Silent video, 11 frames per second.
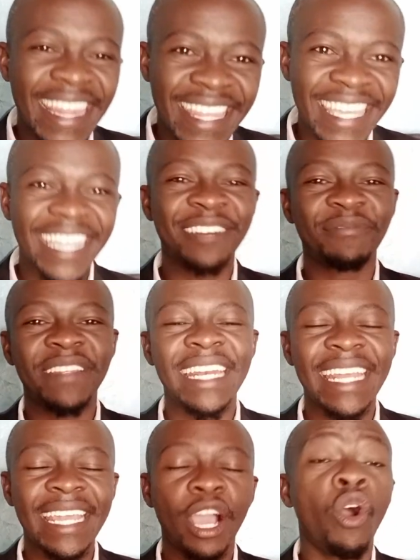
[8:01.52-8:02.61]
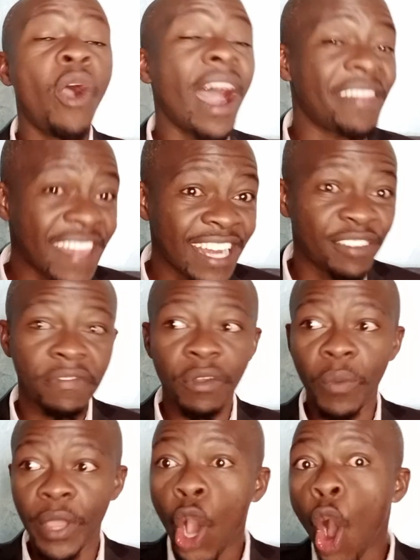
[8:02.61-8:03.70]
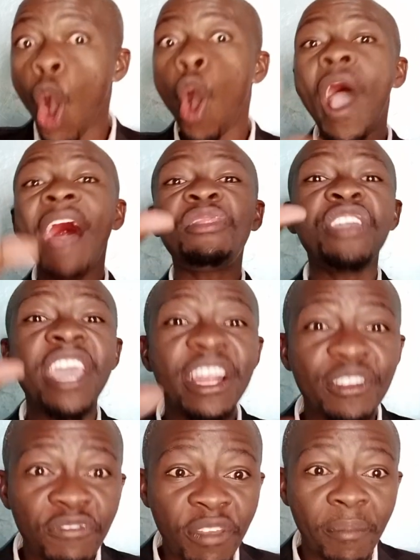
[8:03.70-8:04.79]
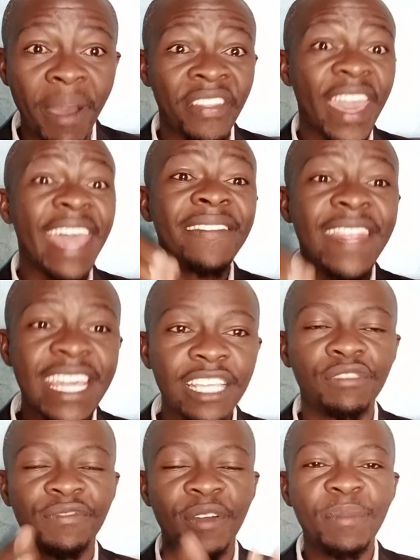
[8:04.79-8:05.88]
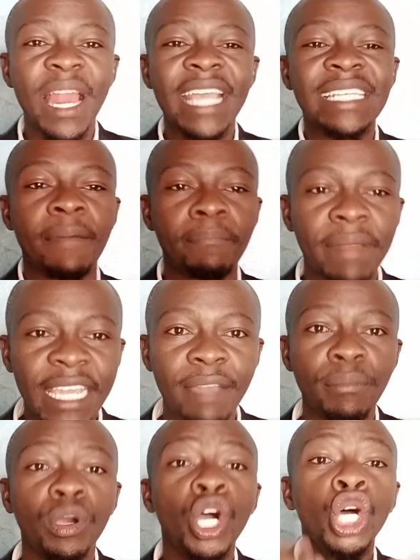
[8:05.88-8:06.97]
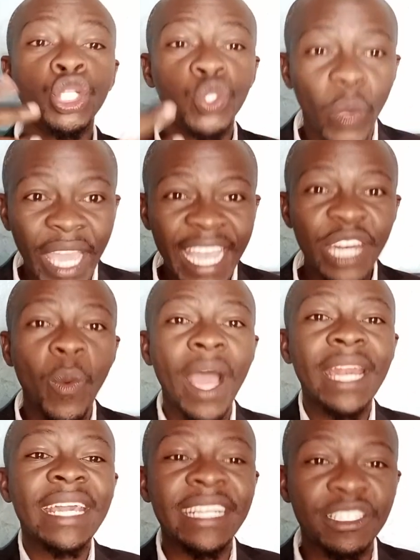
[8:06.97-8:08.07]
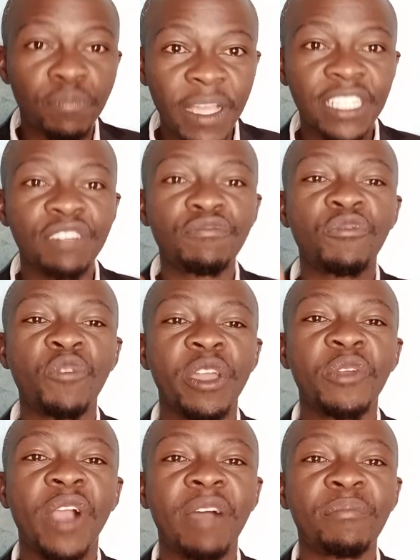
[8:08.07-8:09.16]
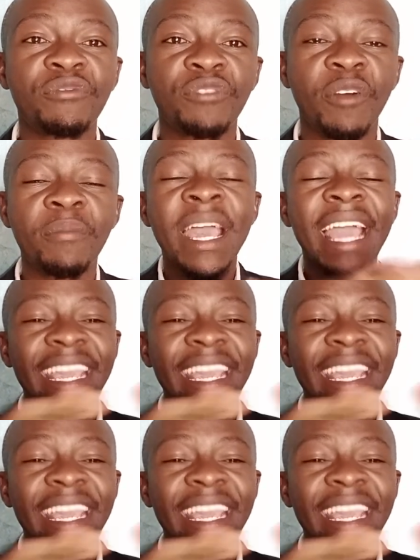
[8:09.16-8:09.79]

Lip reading: at the end of the day, or at the end of the week, or at the end of the month. And this formula is applicable to anyone, irrespective of where you come from